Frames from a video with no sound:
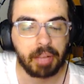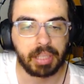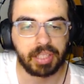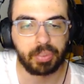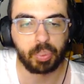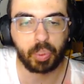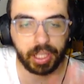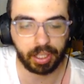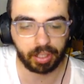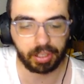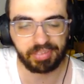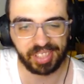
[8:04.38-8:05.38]
But we are
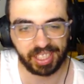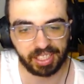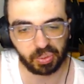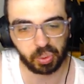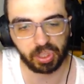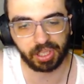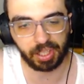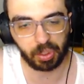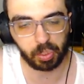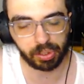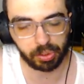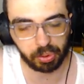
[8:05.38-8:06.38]
living in a world now where
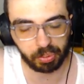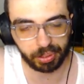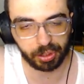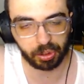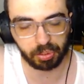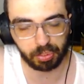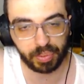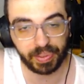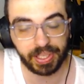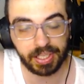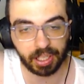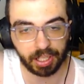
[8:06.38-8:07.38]
superhero movies
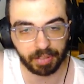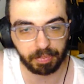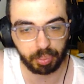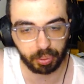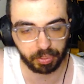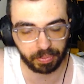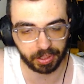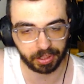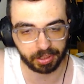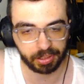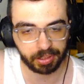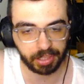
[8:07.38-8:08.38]
have proven
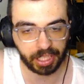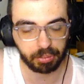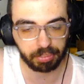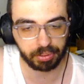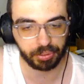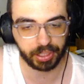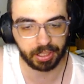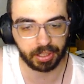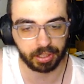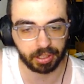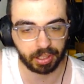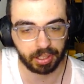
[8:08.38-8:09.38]
they could be rated R.
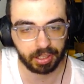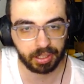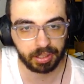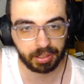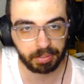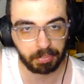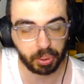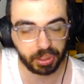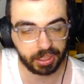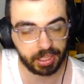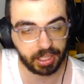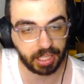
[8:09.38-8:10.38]
Both
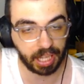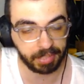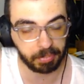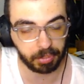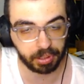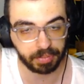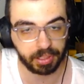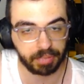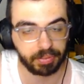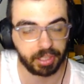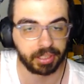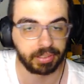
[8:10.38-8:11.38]
DC and Marvel have done